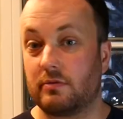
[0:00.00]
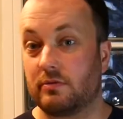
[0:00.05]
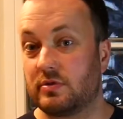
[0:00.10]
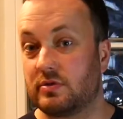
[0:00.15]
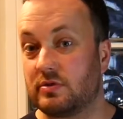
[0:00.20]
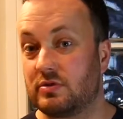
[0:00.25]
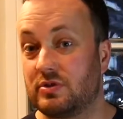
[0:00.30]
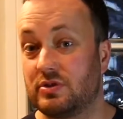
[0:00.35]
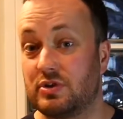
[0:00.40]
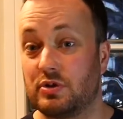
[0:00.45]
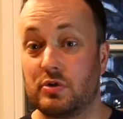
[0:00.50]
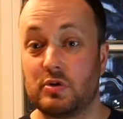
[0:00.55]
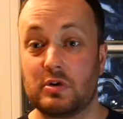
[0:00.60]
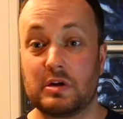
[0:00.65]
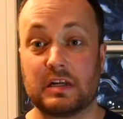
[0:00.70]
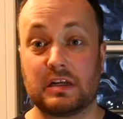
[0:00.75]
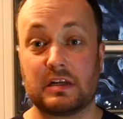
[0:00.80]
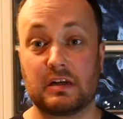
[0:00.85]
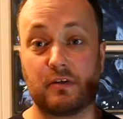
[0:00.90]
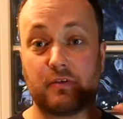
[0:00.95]
I was
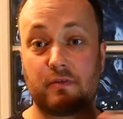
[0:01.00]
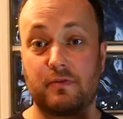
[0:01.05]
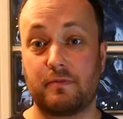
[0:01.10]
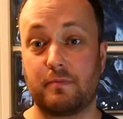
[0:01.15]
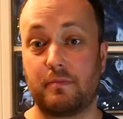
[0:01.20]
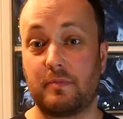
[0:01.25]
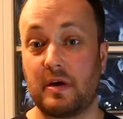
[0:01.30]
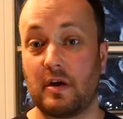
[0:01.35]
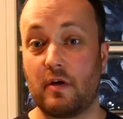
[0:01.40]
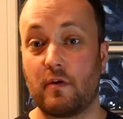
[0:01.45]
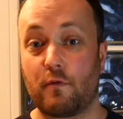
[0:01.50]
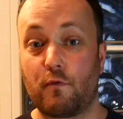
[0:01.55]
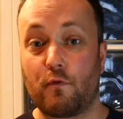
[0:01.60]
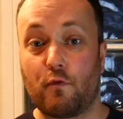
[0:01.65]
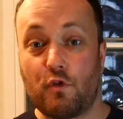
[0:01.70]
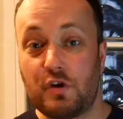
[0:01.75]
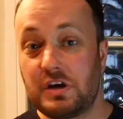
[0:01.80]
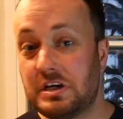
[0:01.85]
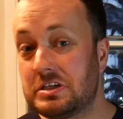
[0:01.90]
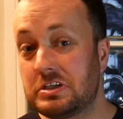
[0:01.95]
doing a bit
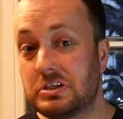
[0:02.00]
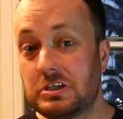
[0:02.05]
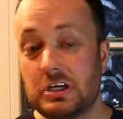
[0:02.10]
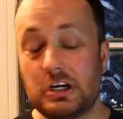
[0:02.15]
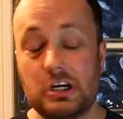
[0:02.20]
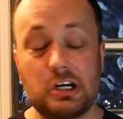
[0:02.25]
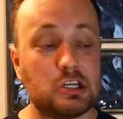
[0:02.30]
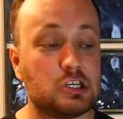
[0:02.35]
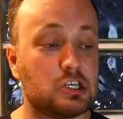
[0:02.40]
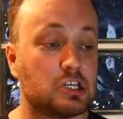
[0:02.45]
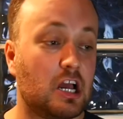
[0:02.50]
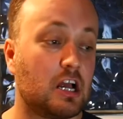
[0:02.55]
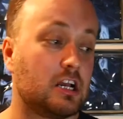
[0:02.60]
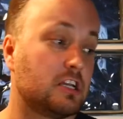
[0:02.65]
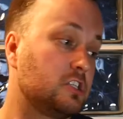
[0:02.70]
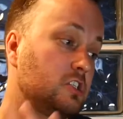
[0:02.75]
of research.